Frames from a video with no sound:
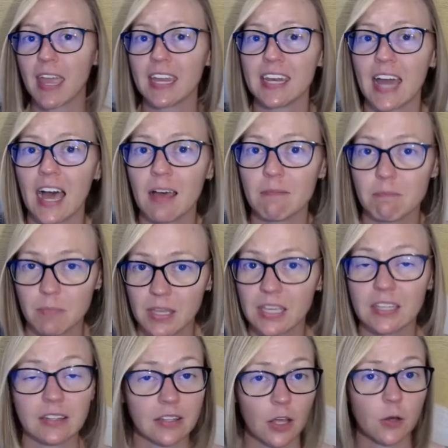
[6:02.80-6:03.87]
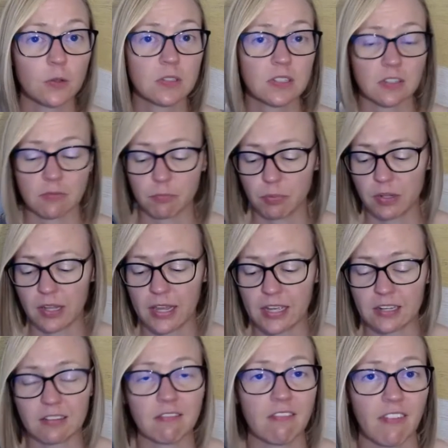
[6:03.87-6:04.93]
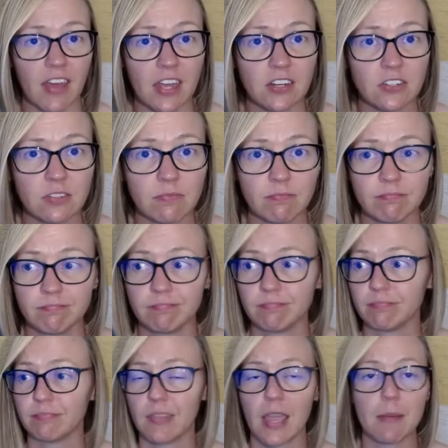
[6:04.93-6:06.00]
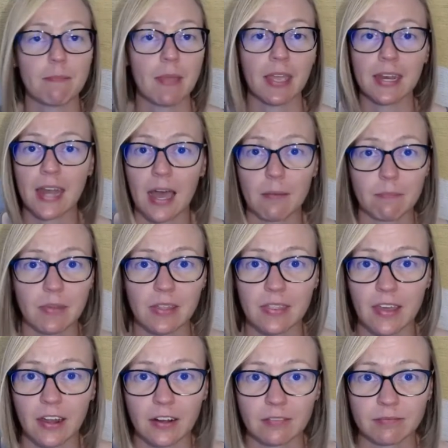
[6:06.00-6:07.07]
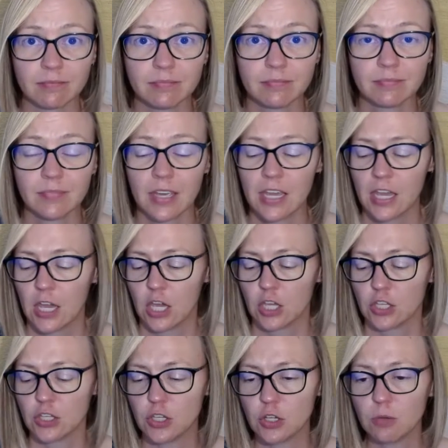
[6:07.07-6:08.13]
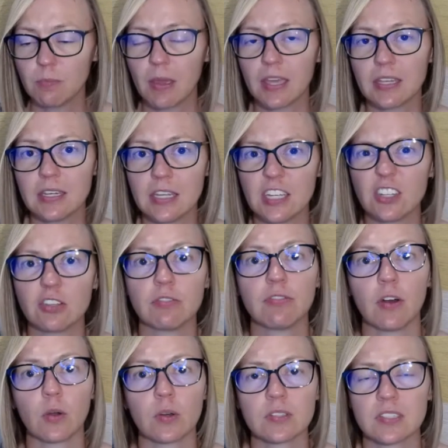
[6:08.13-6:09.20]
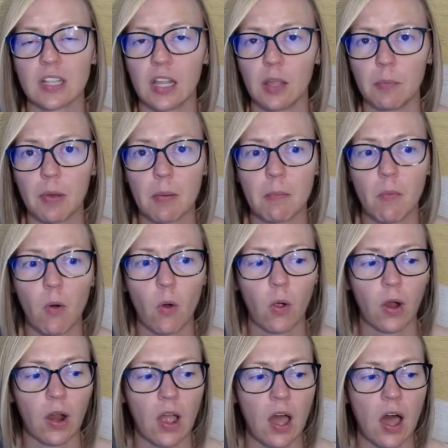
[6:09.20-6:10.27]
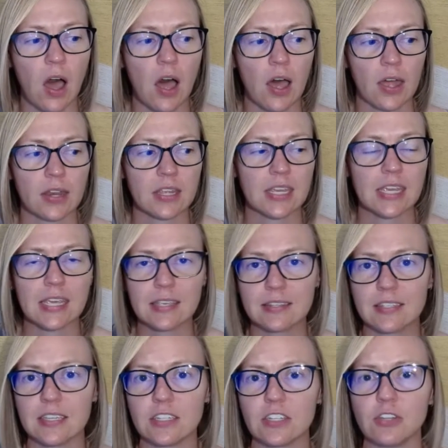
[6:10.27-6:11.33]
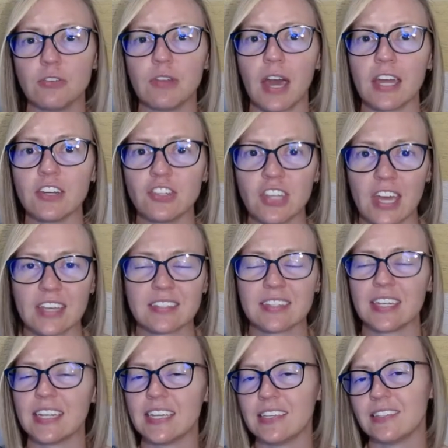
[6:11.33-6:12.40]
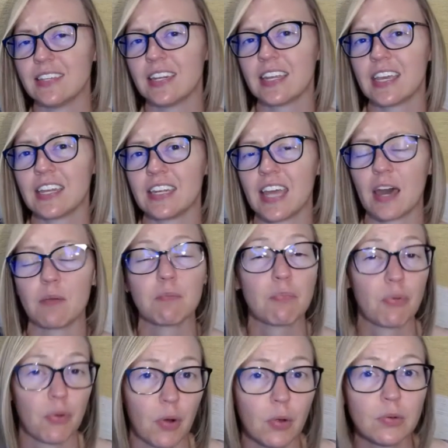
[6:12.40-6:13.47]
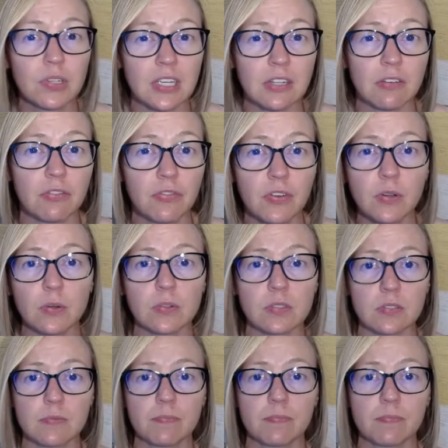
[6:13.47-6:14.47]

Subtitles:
not be loads of plant and veg. It may not be there. You may need to focus a little bit more on easy to digest and easy to get down protein foods